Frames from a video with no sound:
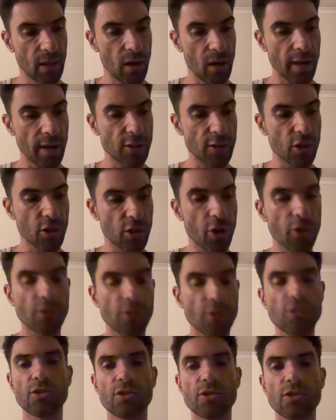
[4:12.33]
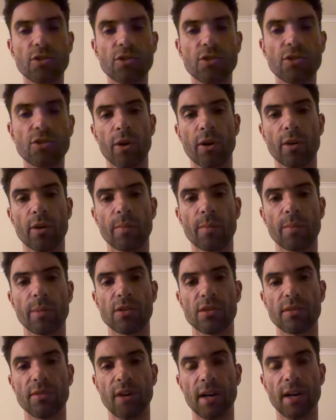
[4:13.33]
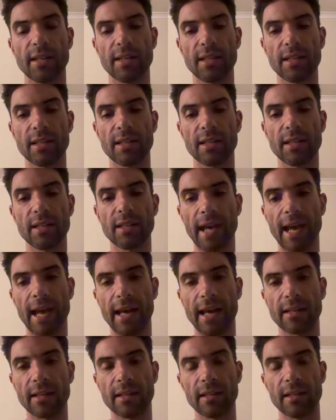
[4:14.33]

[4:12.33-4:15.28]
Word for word: I chose to not work because of ideas I had